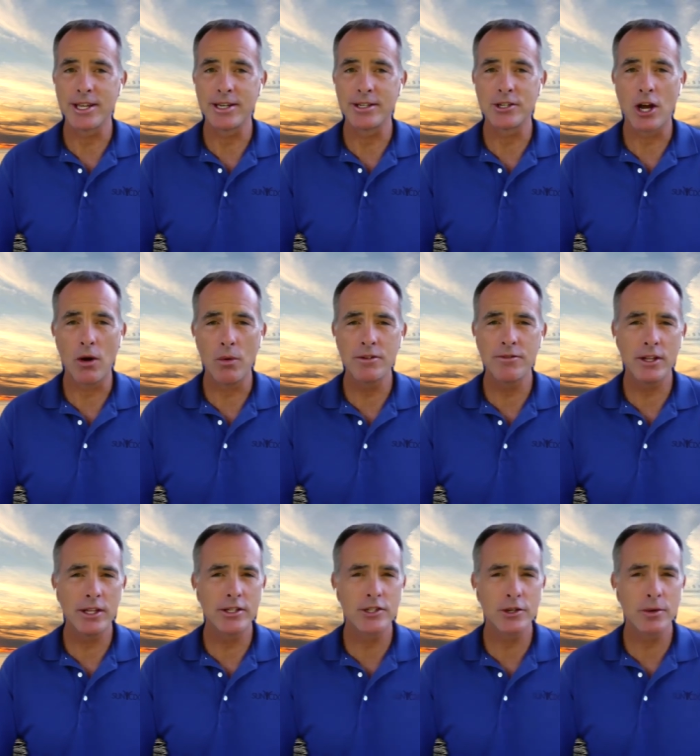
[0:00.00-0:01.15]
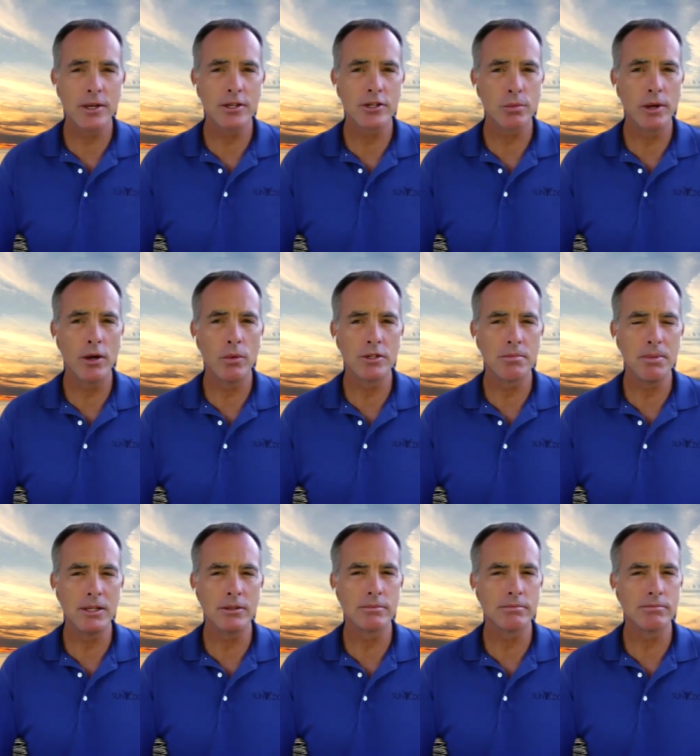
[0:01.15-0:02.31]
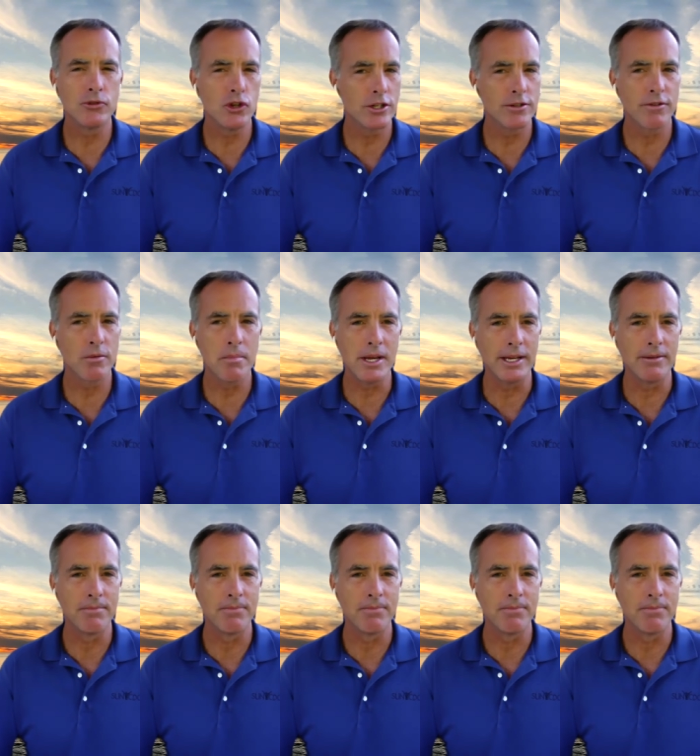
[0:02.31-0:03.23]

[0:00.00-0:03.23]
that it's always felt like SUNY Oswego was built just for me.